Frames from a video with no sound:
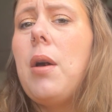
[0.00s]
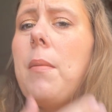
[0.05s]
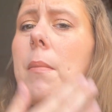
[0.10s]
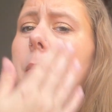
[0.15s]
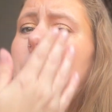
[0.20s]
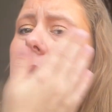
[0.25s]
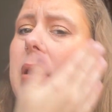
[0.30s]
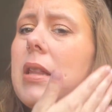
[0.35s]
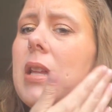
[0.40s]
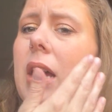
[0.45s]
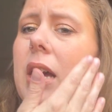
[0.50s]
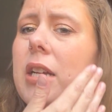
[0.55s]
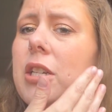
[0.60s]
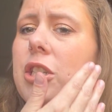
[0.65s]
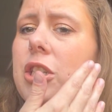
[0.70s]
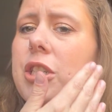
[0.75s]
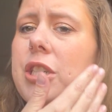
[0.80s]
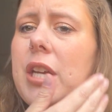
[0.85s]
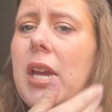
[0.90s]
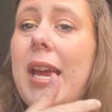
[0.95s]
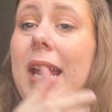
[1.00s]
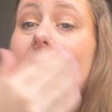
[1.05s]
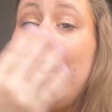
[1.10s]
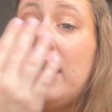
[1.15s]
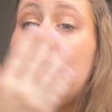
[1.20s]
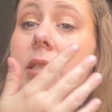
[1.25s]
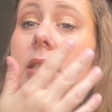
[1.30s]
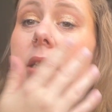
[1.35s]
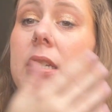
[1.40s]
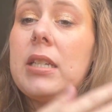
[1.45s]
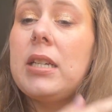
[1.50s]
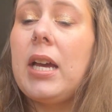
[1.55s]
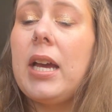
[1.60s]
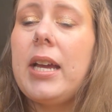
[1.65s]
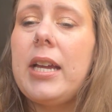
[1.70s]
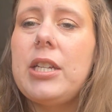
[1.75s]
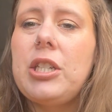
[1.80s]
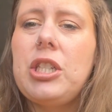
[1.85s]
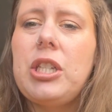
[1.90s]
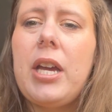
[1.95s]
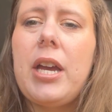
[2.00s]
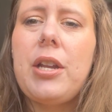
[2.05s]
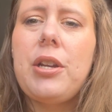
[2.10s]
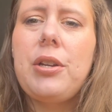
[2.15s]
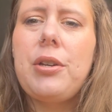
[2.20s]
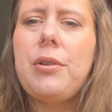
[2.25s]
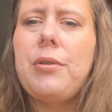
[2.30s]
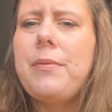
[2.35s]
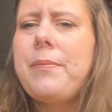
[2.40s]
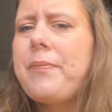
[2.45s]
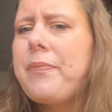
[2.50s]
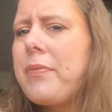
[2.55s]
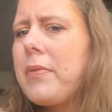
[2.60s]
blush and an eyeshadow.